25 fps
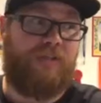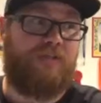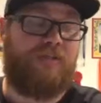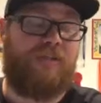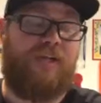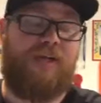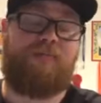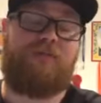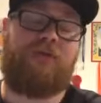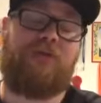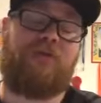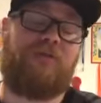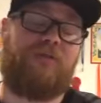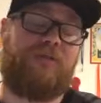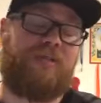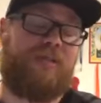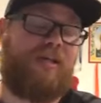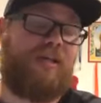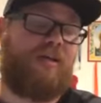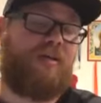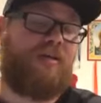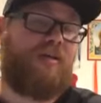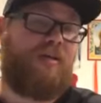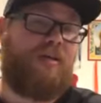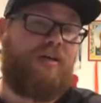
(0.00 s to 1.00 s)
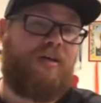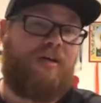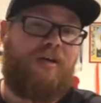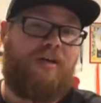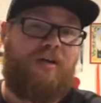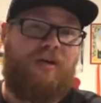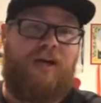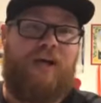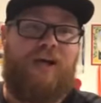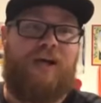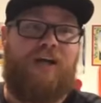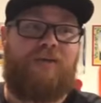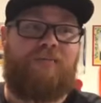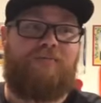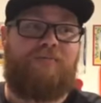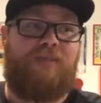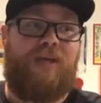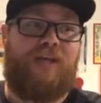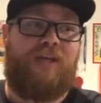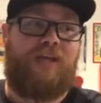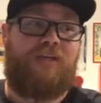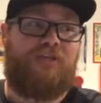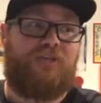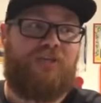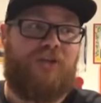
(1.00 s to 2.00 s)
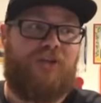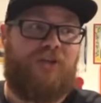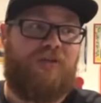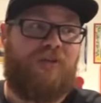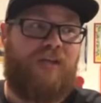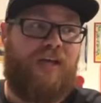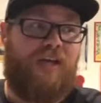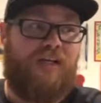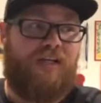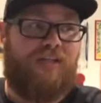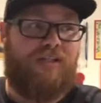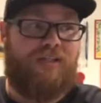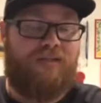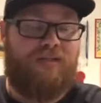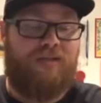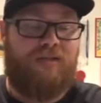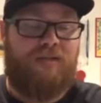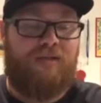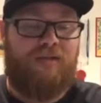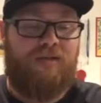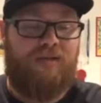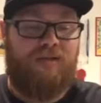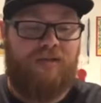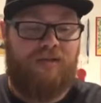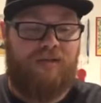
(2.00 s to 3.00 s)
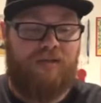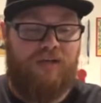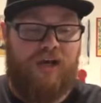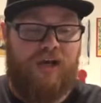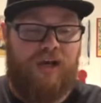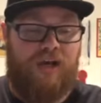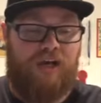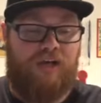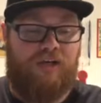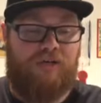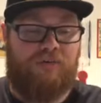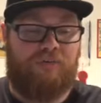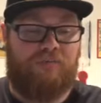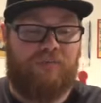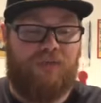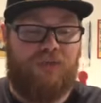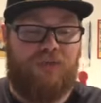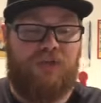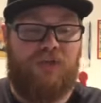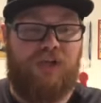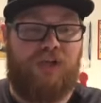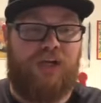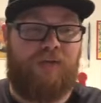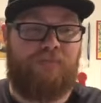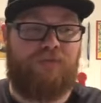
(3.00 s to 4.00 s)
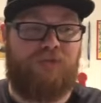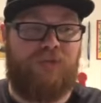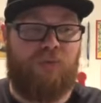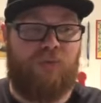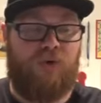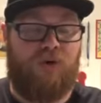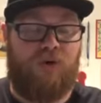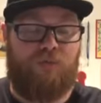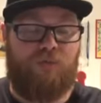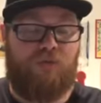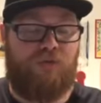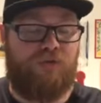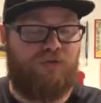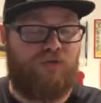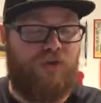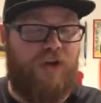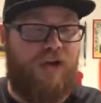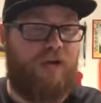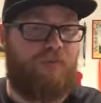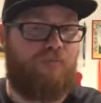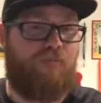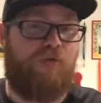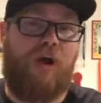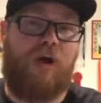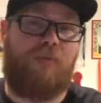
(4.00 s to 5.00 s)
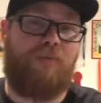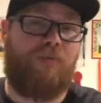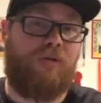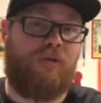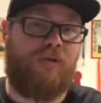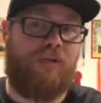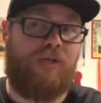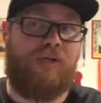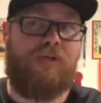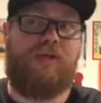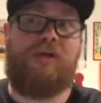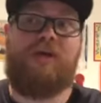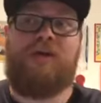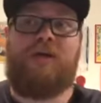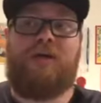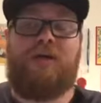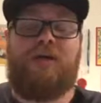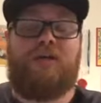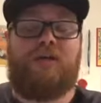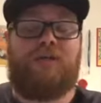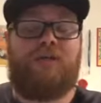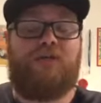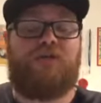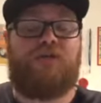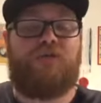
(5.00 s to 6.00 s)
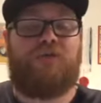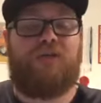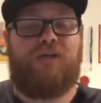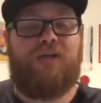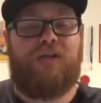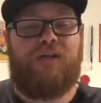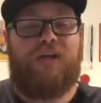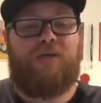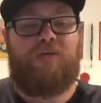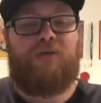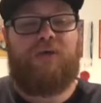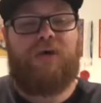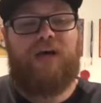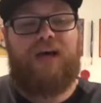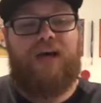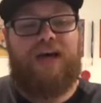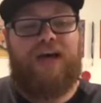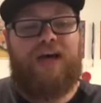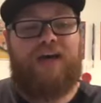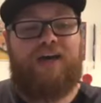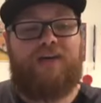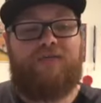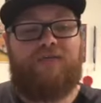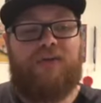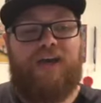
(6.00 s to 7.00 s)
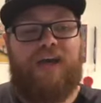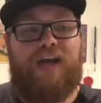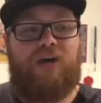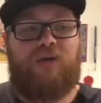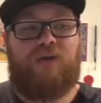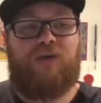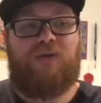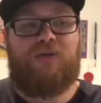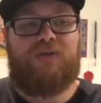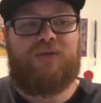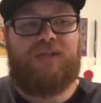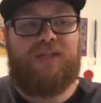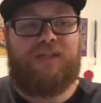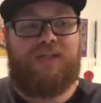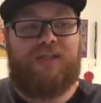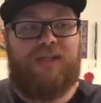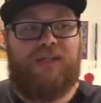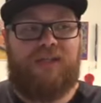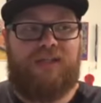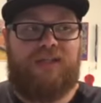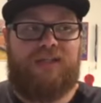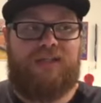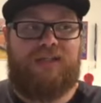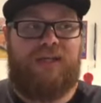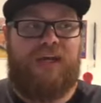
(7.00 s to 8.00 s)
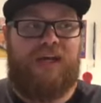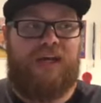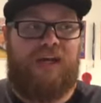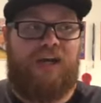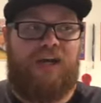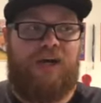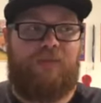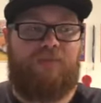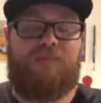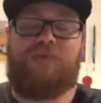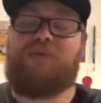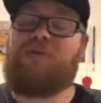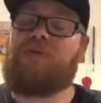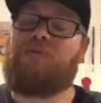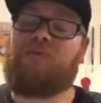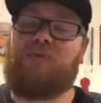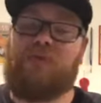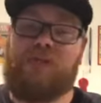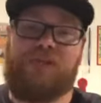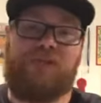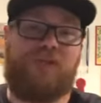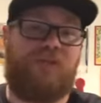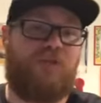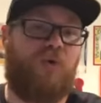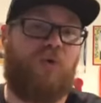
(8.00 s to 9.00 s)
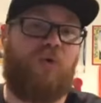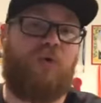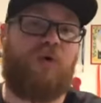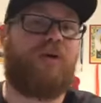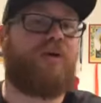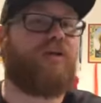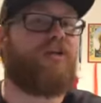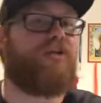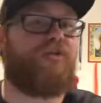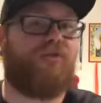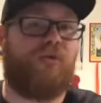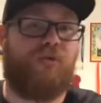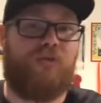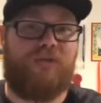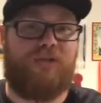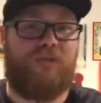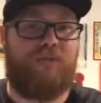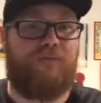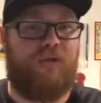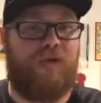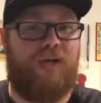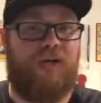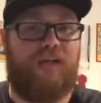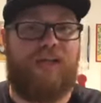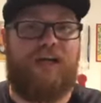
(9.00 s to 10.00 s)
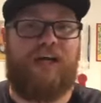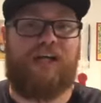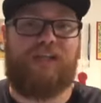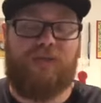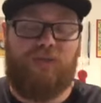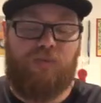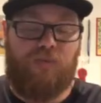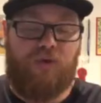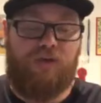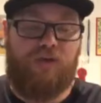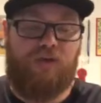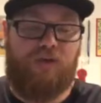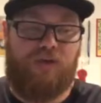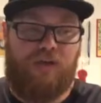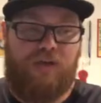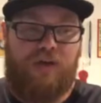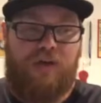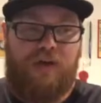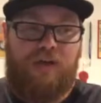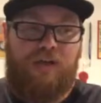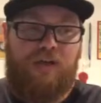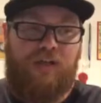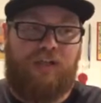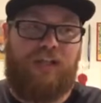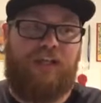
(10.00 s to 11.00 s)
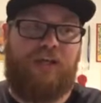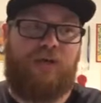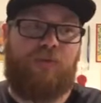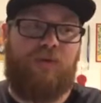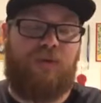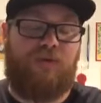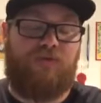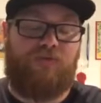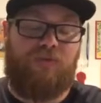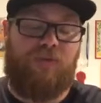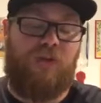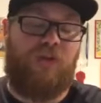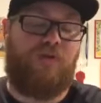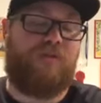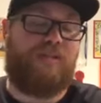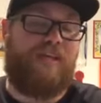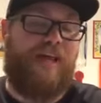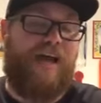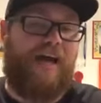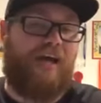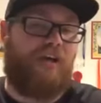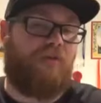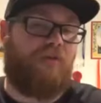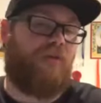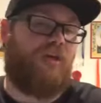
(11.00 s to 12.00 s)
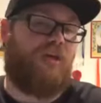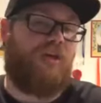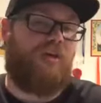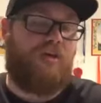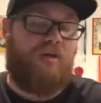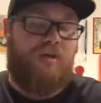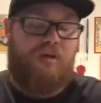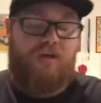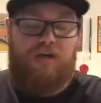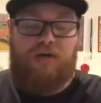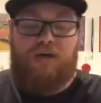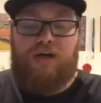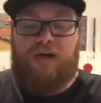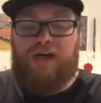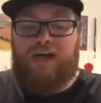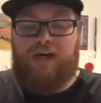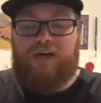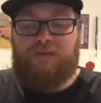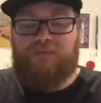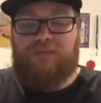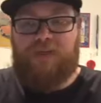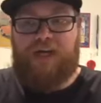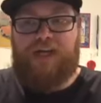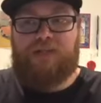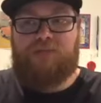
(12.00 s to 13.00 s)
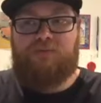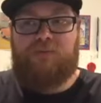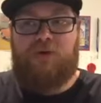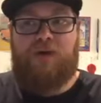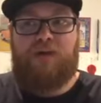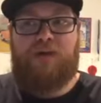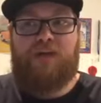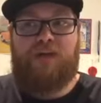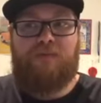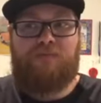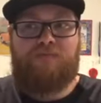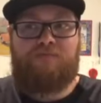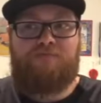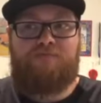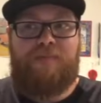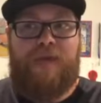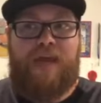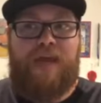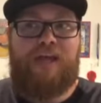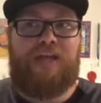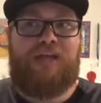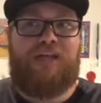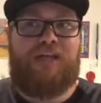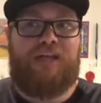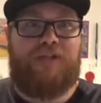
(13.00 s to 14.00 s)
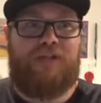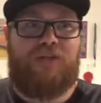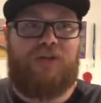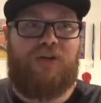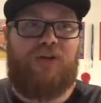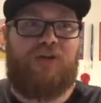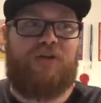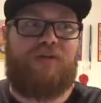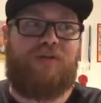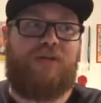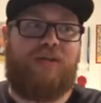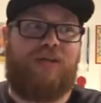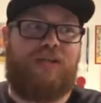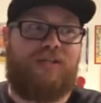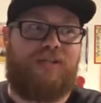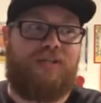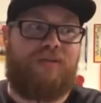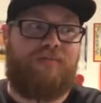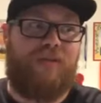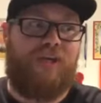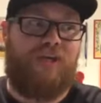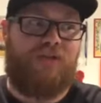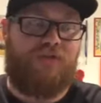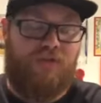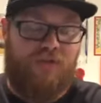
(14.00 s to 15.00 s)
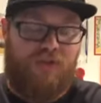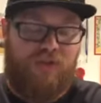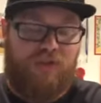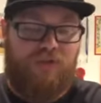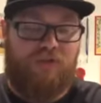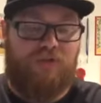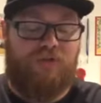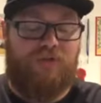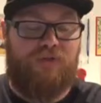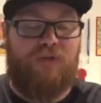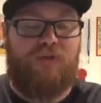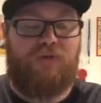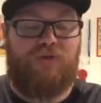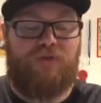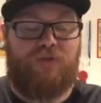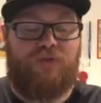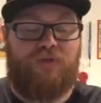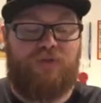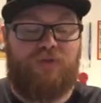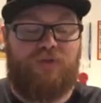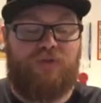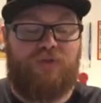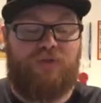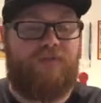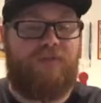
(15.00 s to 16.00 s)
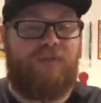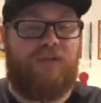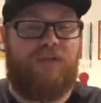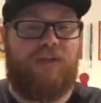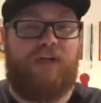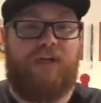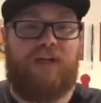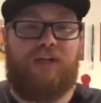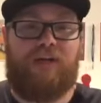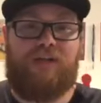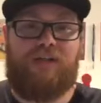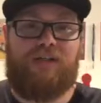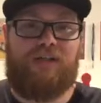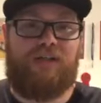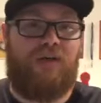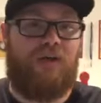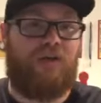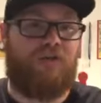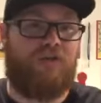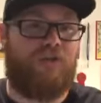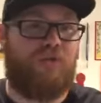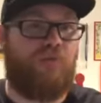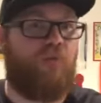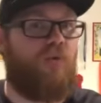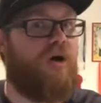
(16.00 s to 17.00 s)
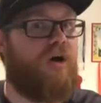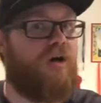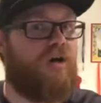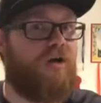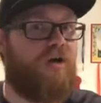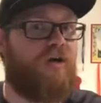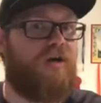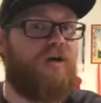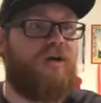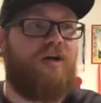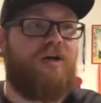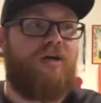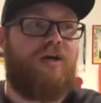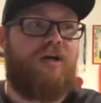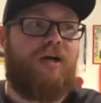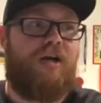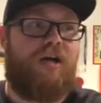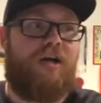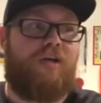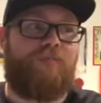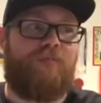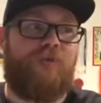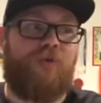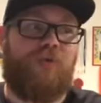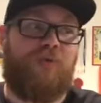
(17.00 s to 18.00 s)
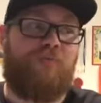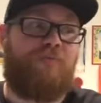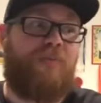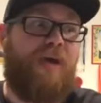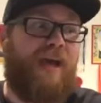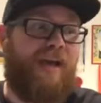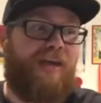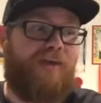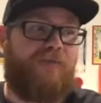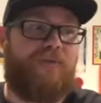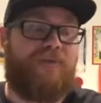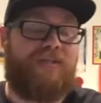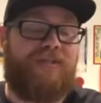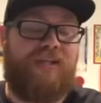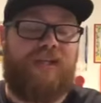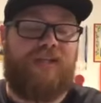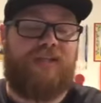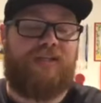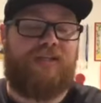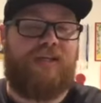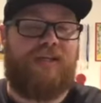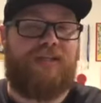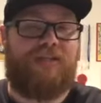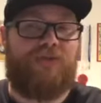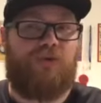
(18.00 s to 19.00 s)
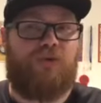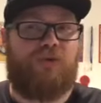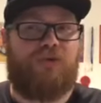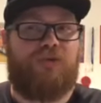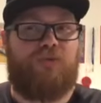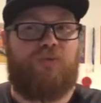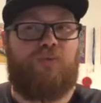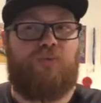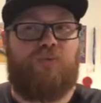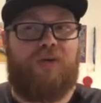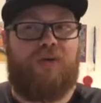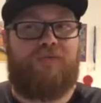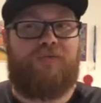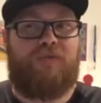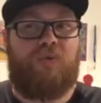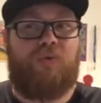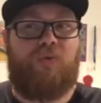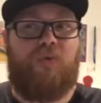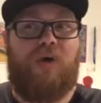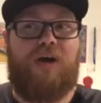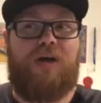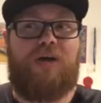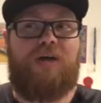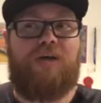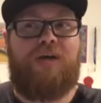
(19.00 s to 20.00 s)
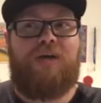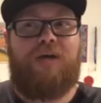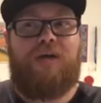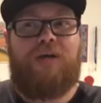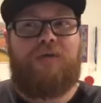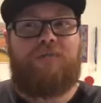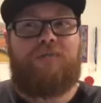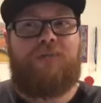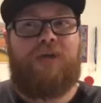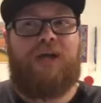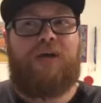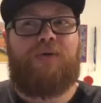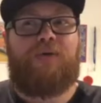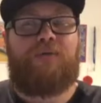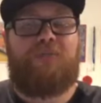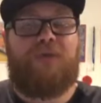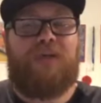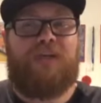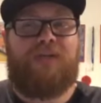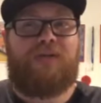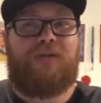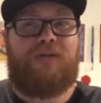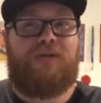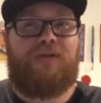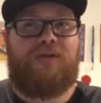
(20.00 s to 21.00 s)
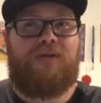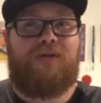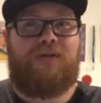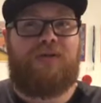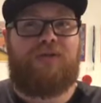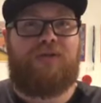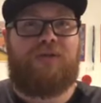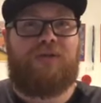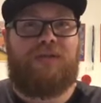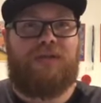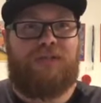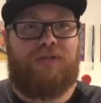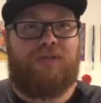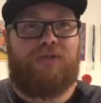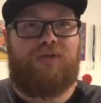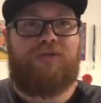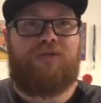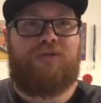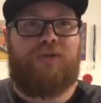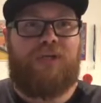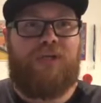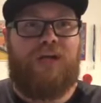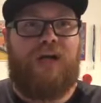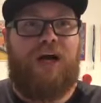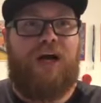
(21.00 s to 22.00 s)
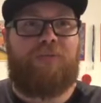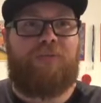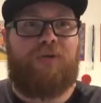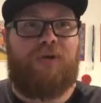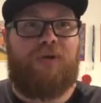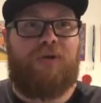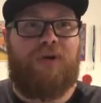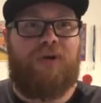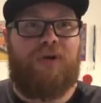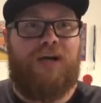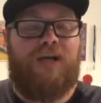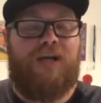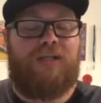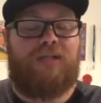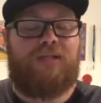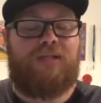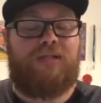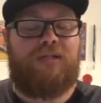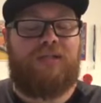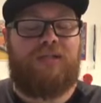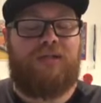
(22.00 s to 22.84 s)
time you use it, making sure that it's stood up so where it will drain properly. Usually they will have arrows that say this side up in storage or something like that, to where the liquid flows out of it. That's probably your main concern, is to make sure that there's no sugar left in there. It's all just water. You can pack it with sanitizer if you want, but I would be concerned because they're usually copper ends